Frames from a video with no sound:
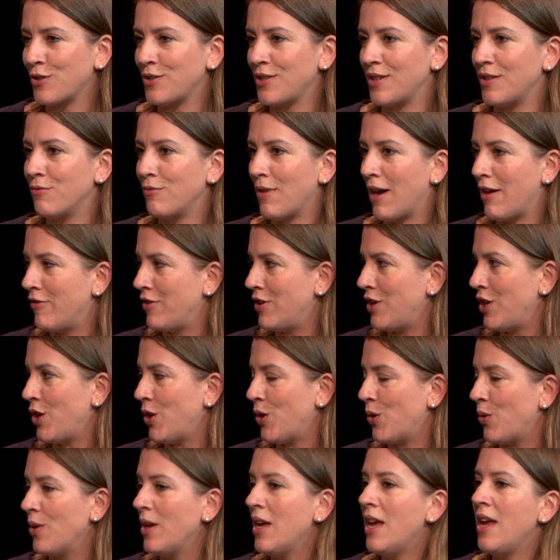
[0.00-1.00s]
in
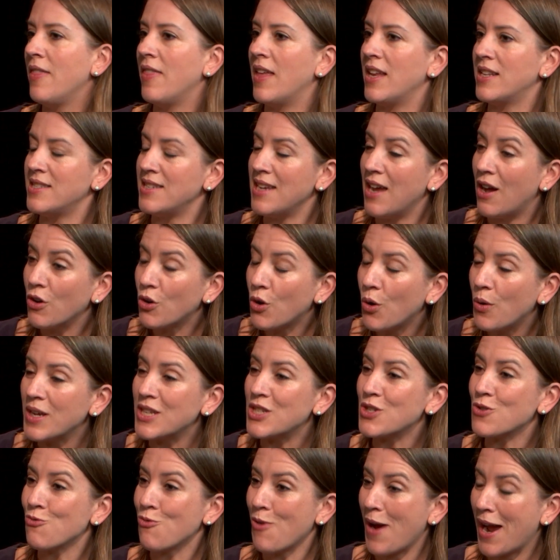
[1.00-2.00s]
revenue that's now going
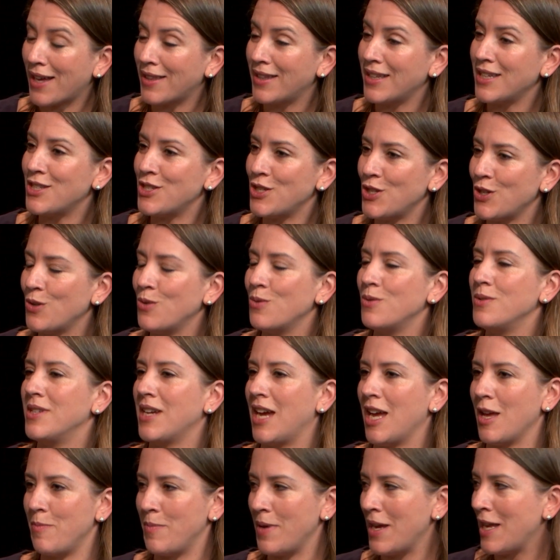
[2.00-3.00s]
directly to
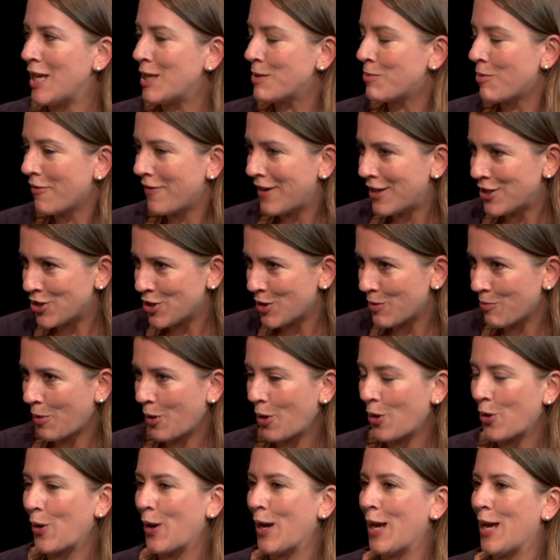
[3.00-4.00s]
diabetes prevention
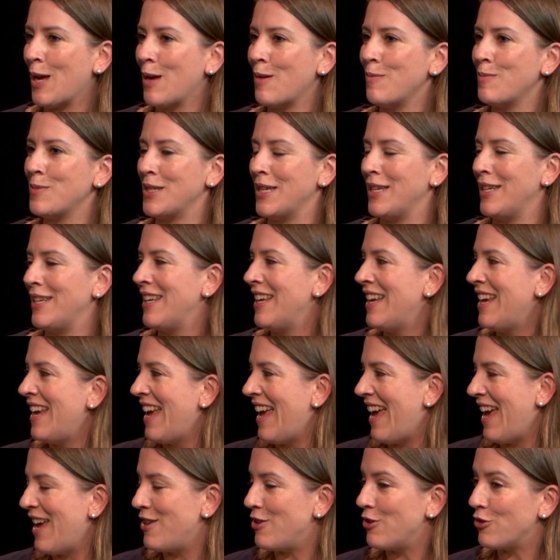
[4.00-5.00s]
programs and
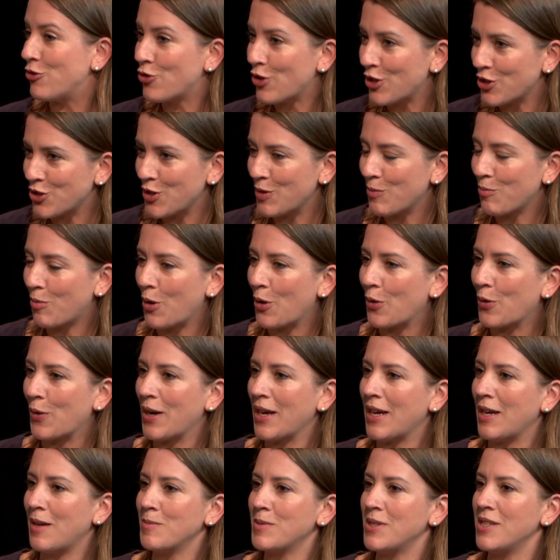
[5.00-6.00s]
nutrition
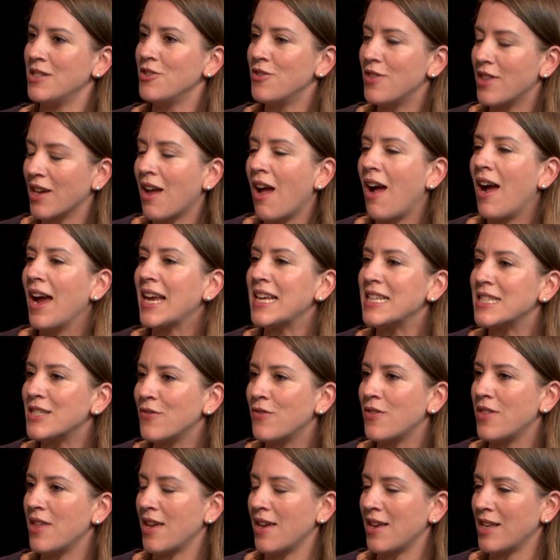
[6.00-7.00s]
programs and the kinds of
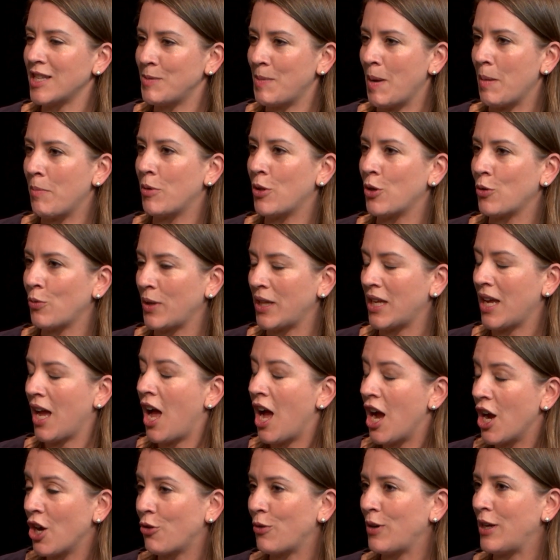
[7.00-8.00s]
things people are really
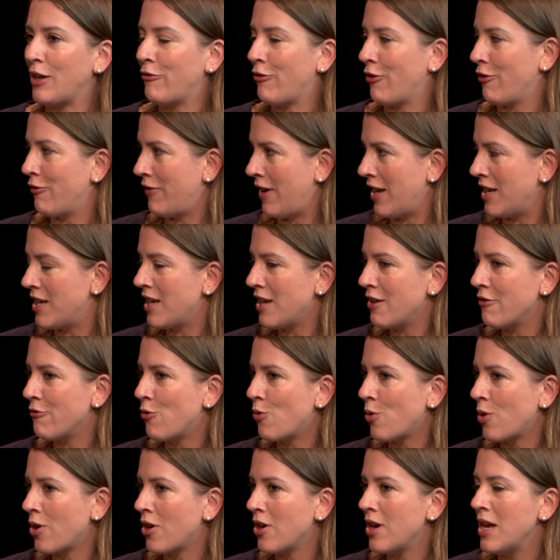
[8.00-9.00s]
hungry for funding
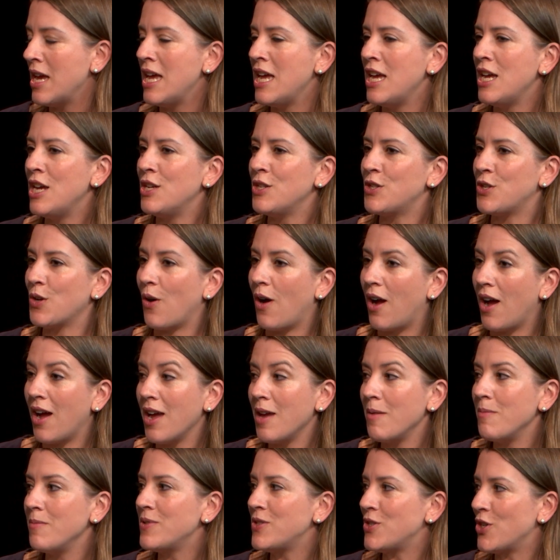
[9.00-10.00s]
for. So
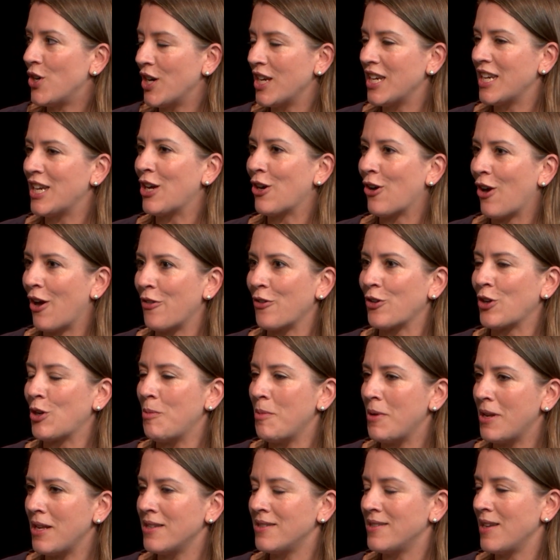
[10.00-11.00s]
I'm starting to hear other
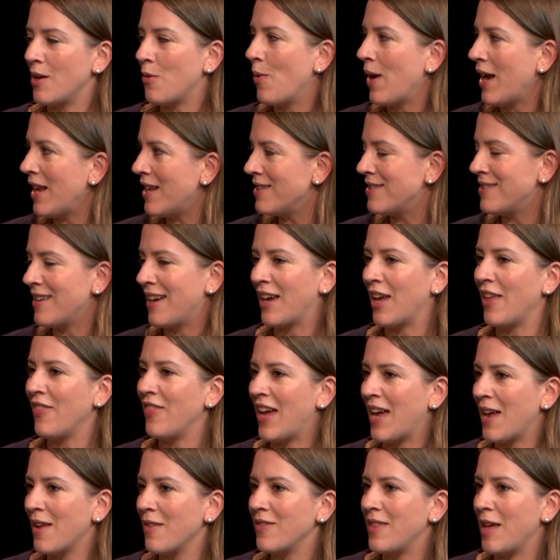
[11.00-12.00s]
communities say, wait a second,
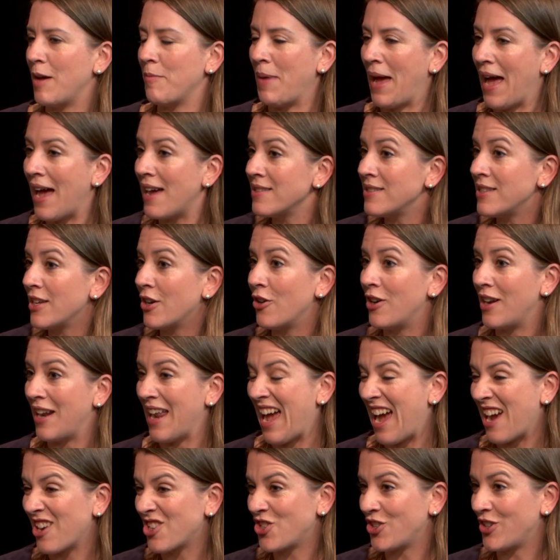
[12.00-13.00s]
that passed there, and it
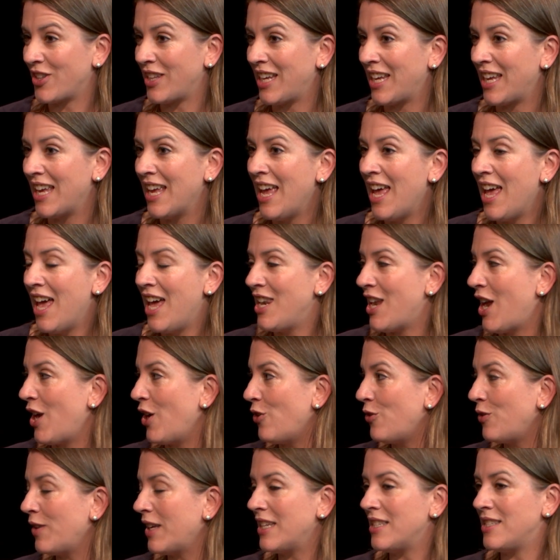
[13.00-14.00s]
actually, not
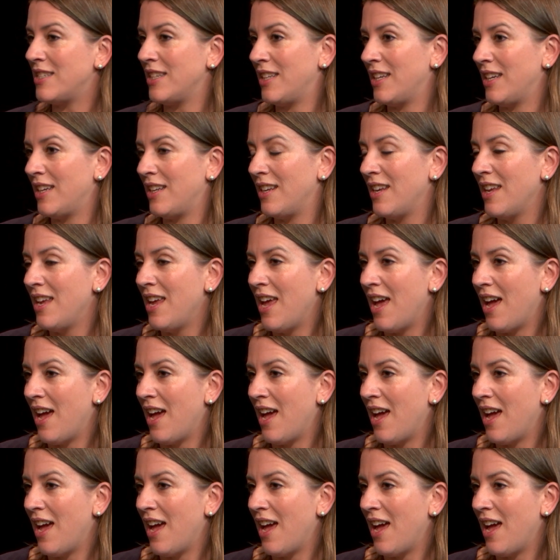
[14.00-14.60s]
only did it